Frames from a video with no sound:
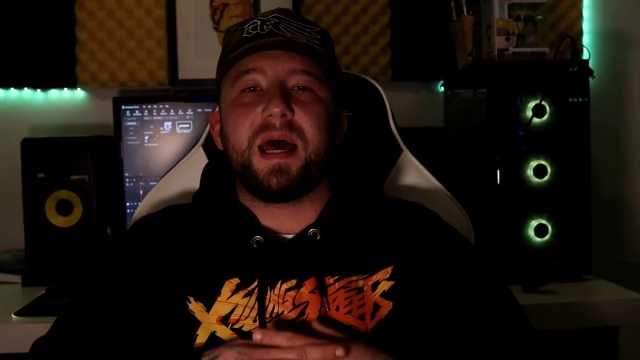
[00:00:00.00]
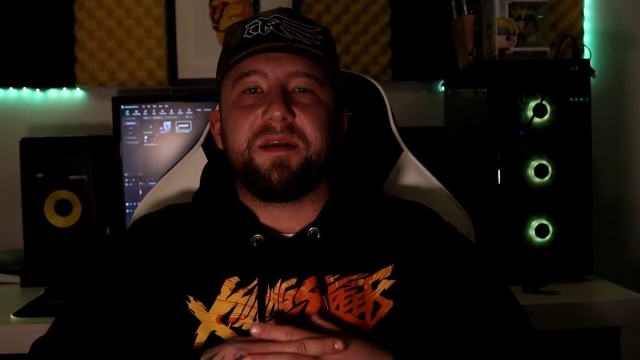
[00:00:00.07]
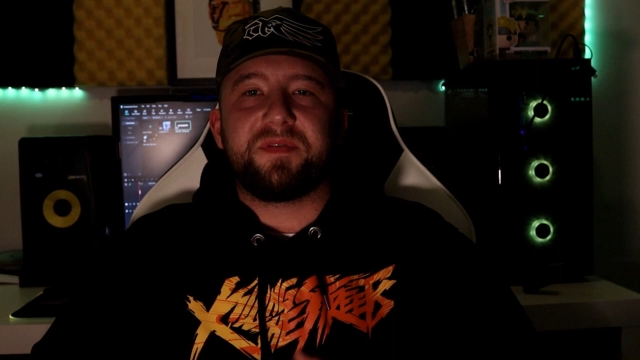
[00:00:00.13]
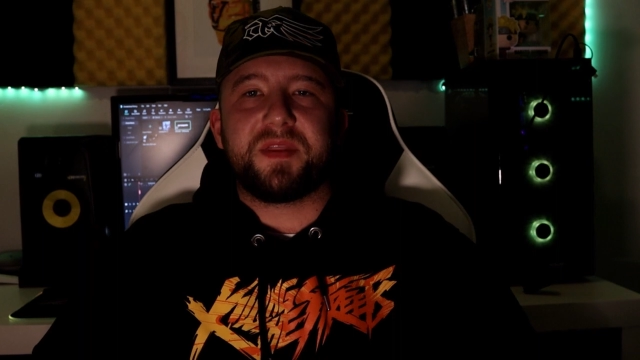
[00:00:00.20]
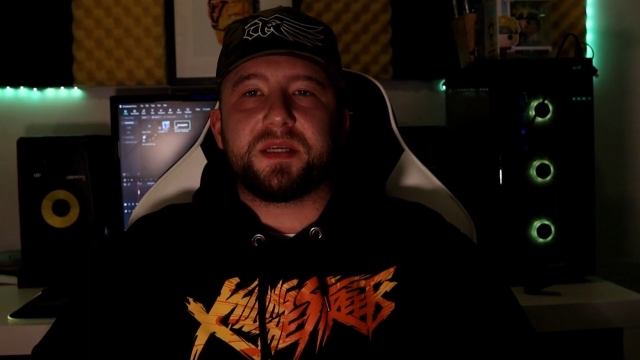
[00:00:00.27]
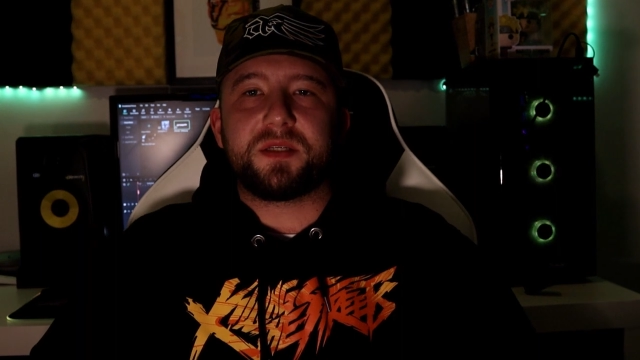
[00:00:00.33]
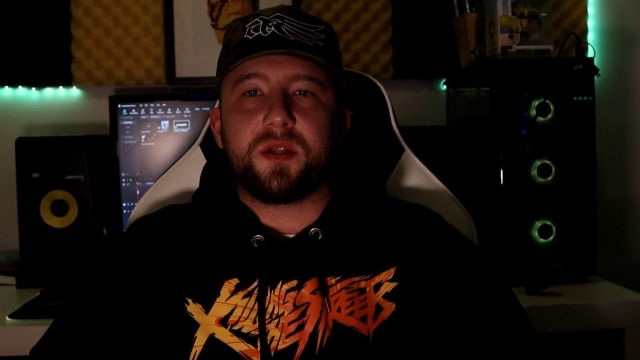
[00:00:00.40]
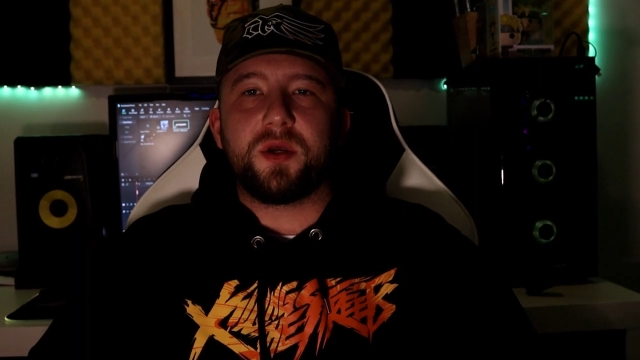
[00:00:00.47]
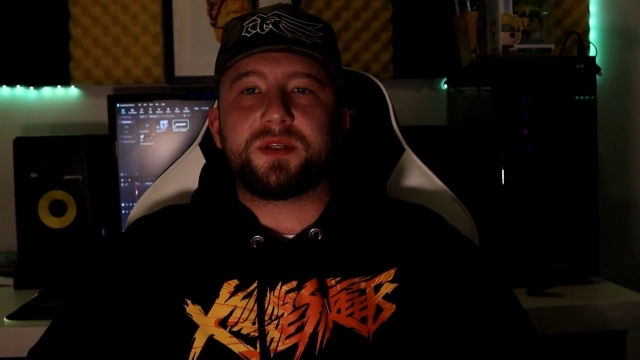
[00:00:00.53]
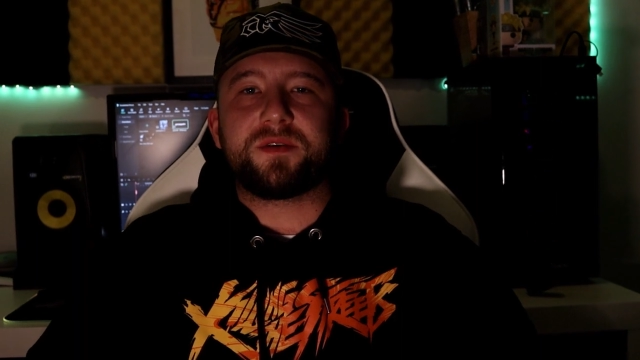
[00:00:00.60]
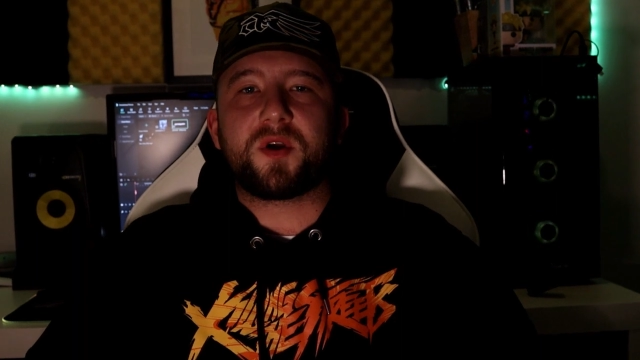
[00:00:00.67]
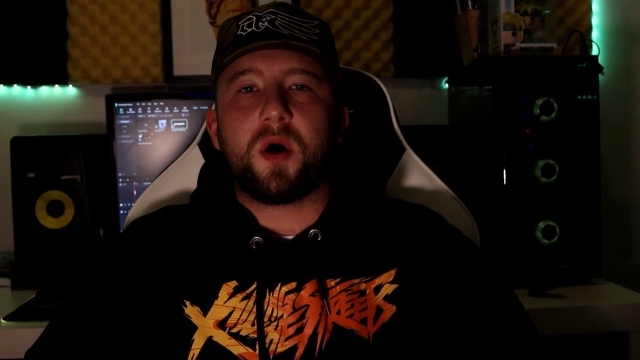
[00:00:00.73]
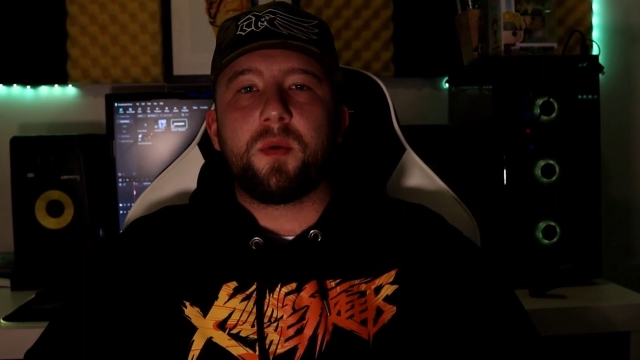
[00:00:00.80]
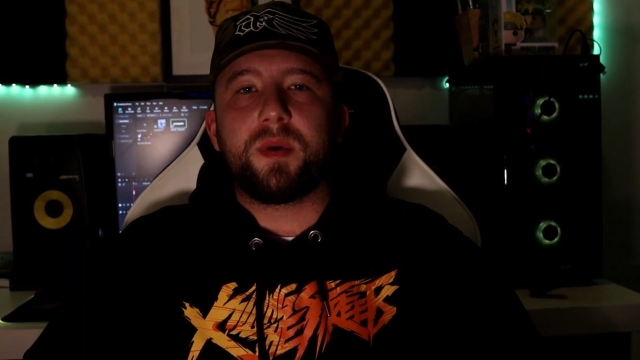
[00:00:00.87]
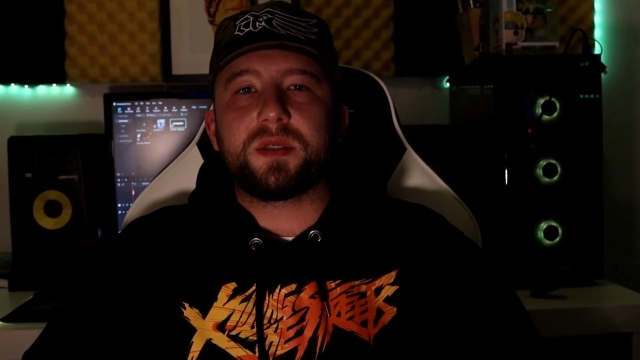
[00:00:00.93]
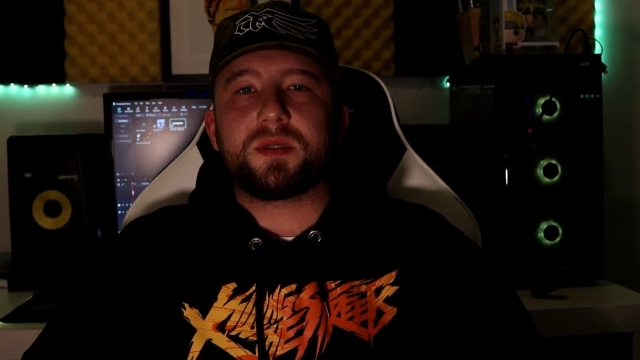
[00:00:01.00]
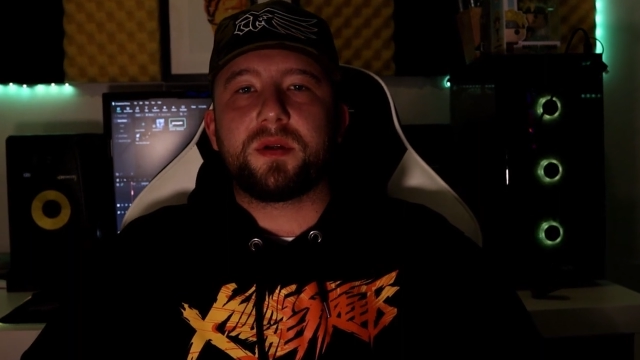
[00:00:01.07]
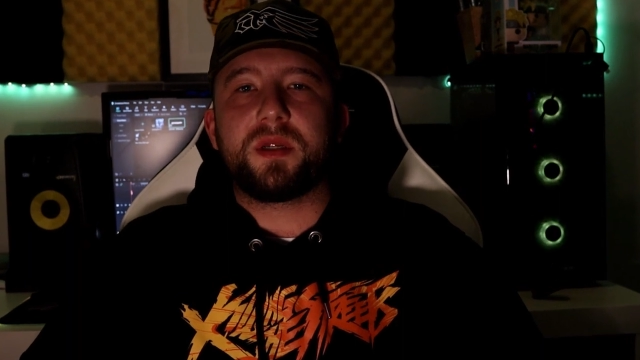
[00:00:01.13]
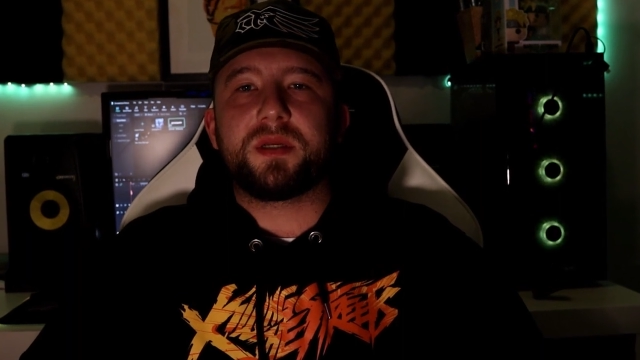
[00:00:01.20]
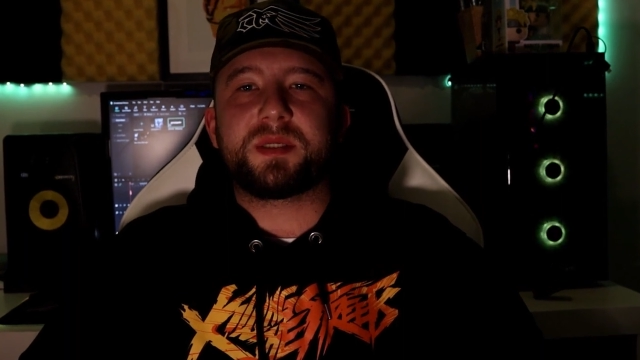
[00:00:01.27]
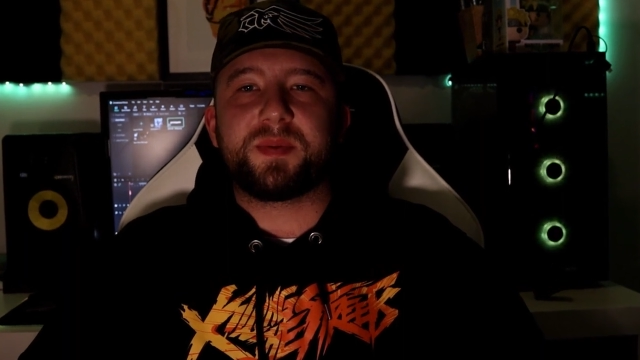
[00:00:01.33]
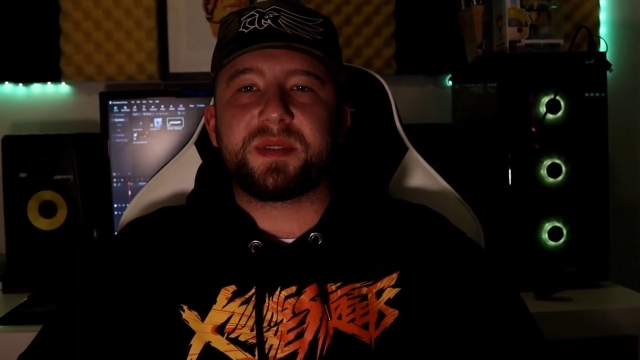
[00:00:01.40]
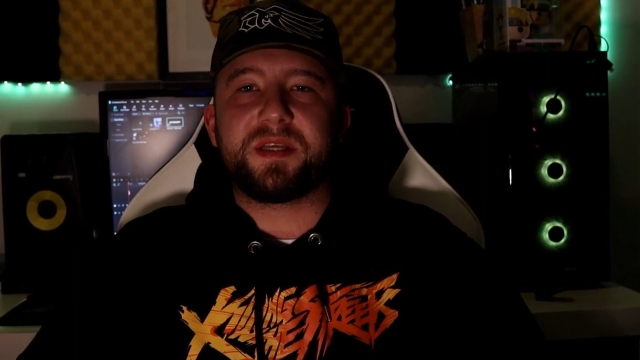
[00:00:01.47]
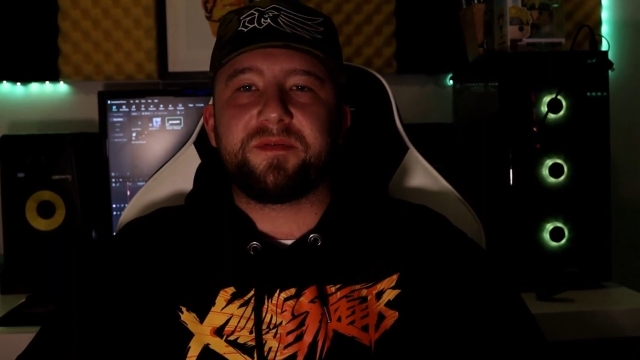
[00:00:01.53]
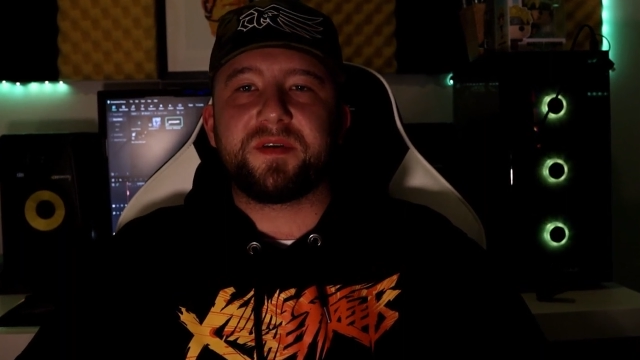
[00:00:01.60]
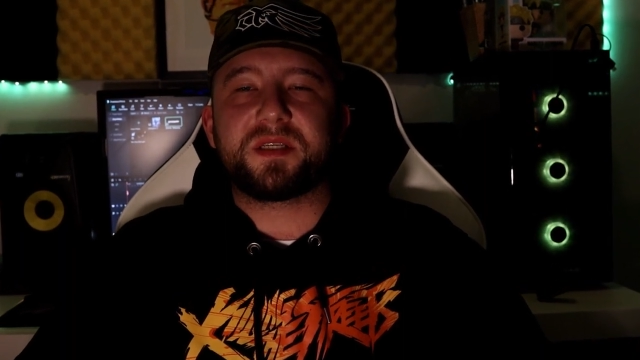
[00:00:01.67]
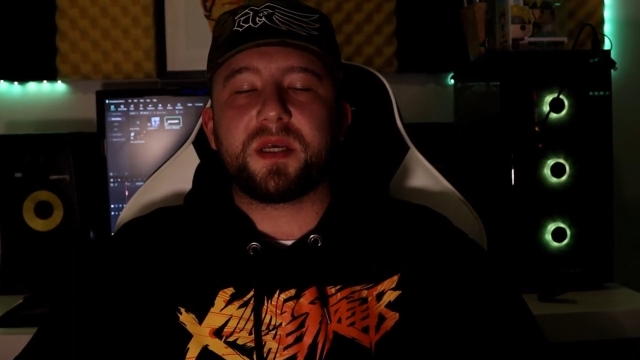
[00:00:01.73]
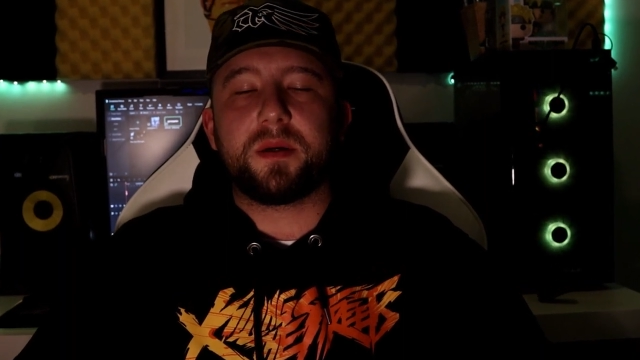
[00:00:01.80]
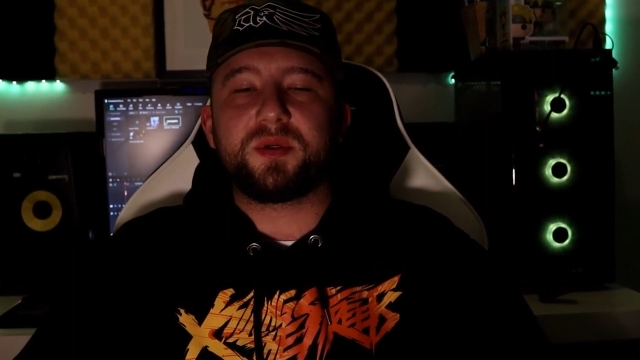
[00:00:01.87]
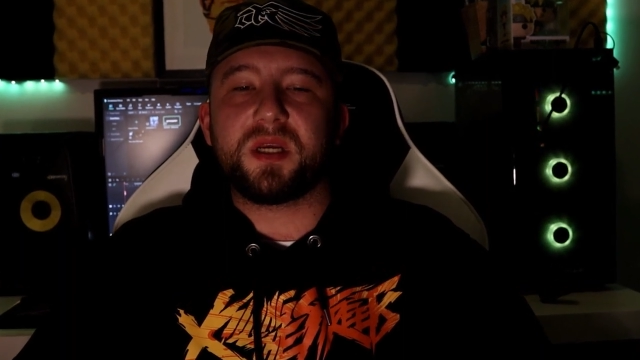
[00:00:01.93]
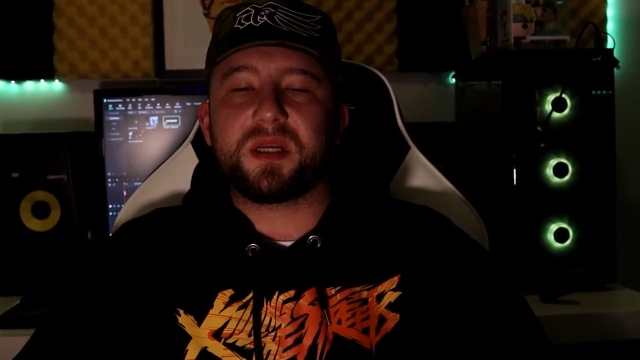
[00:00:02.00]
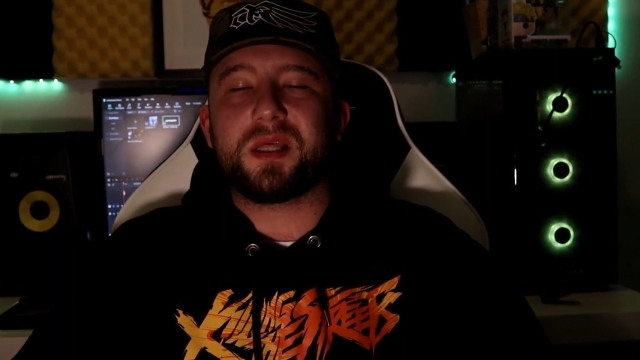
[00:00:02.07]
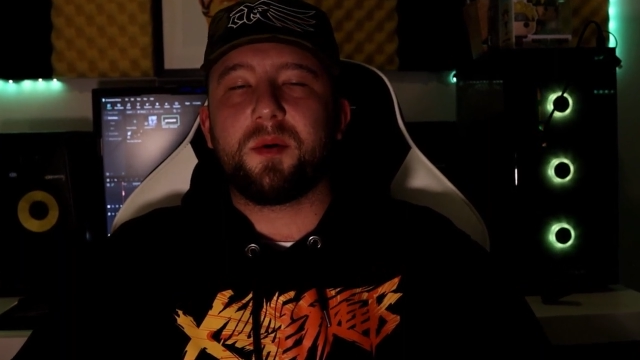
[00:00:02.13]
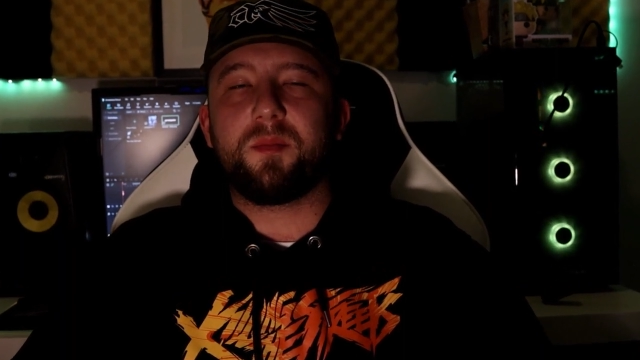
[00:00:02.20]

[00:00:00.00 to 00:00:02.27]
And if there's loads of comments on a specific subject,